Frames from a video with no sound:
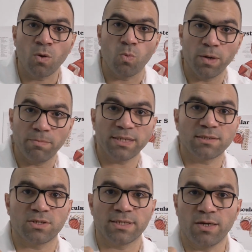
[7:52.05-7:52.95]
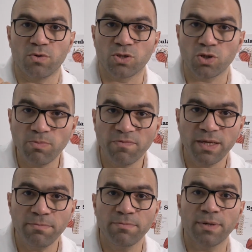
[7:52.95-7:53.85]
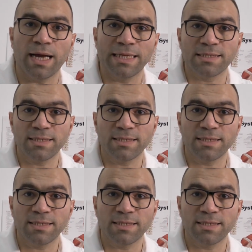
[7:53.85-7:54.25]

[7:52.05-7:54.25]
we must stay on the top of them, and